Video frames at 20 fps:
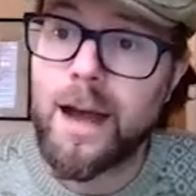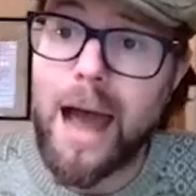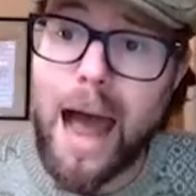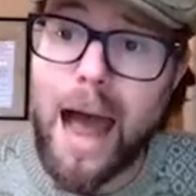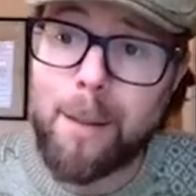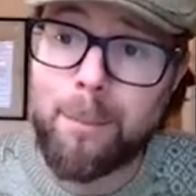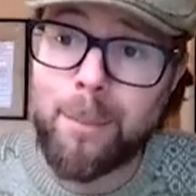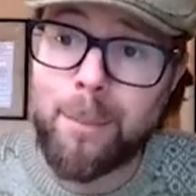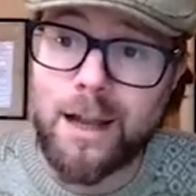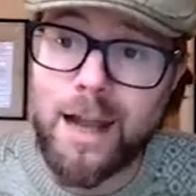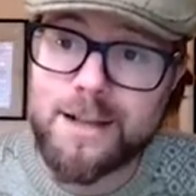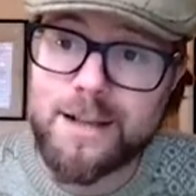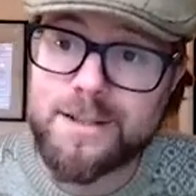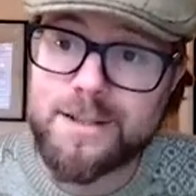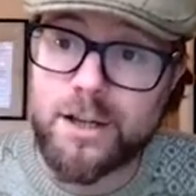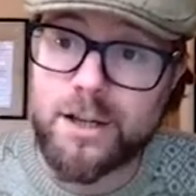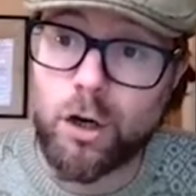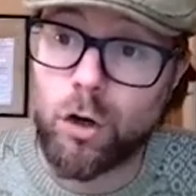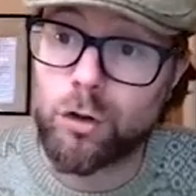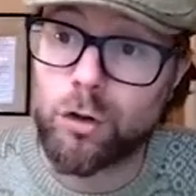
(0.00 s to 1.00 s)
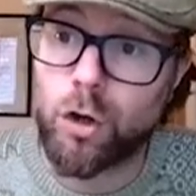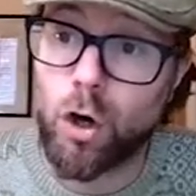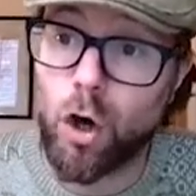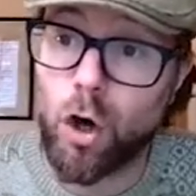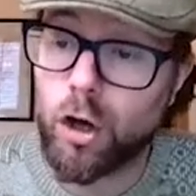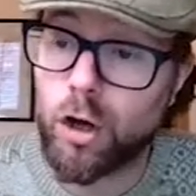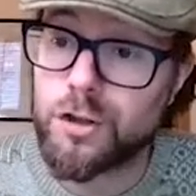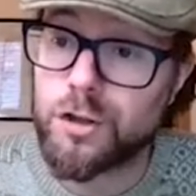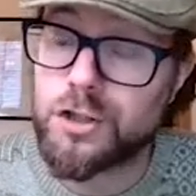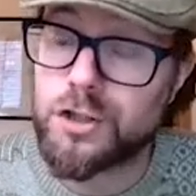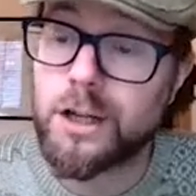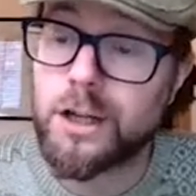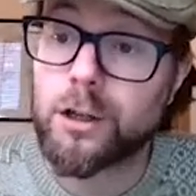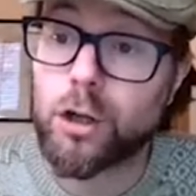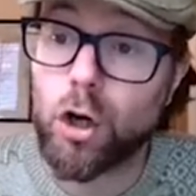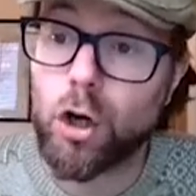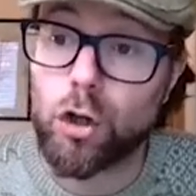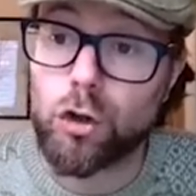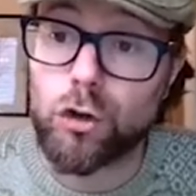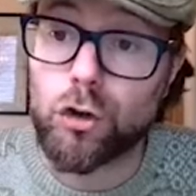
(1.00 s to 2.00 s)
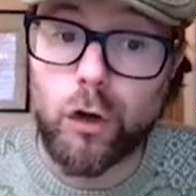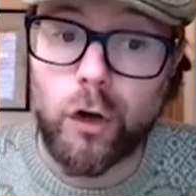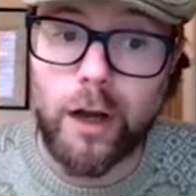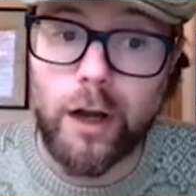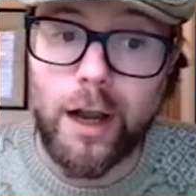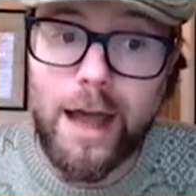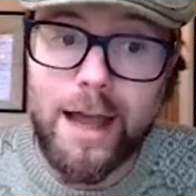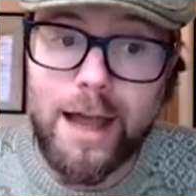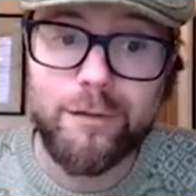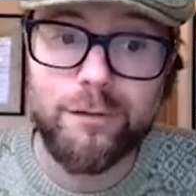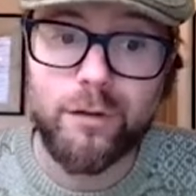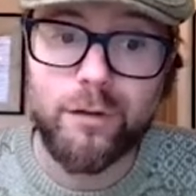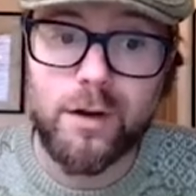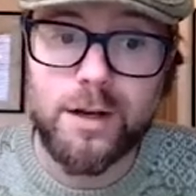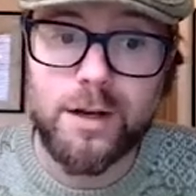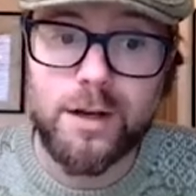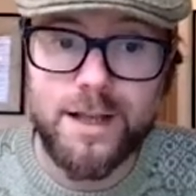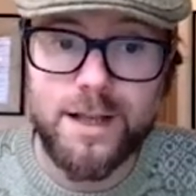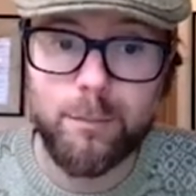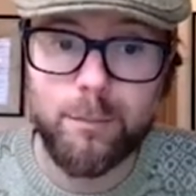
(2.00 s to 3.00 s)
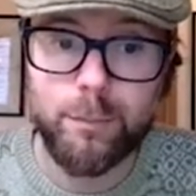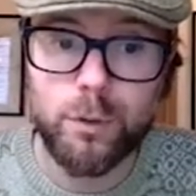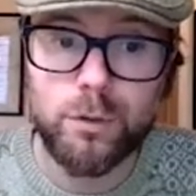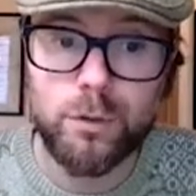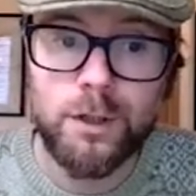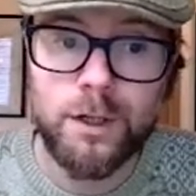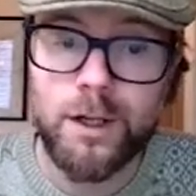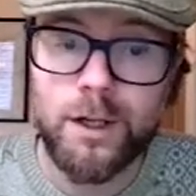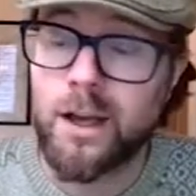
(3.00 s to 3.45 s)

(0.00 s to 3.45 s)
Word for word: Appellation d'Origine Contrôlée, for example,